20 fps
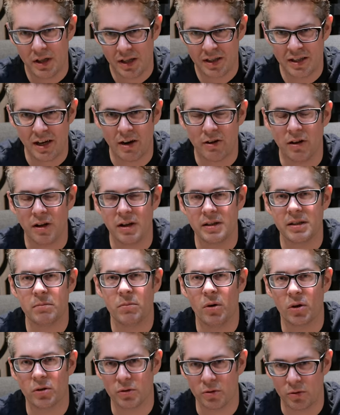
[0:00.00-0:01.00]
sterilising
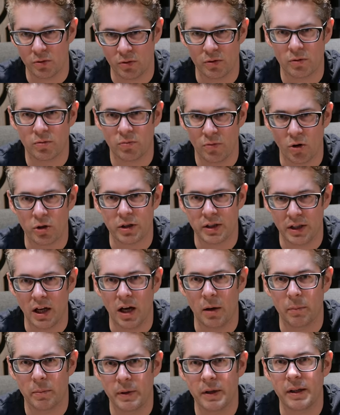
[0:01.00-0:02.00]
bottles, washing
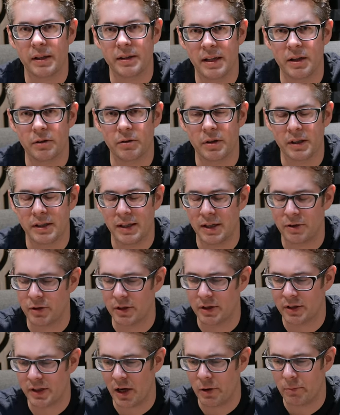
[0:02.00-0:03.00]
up, etc,
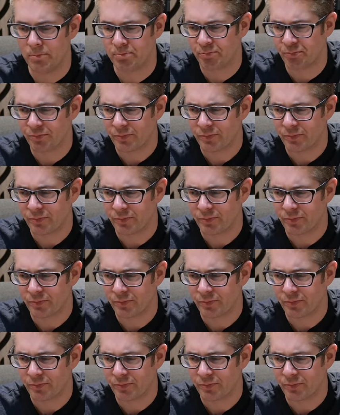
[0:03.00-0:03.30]
etc. So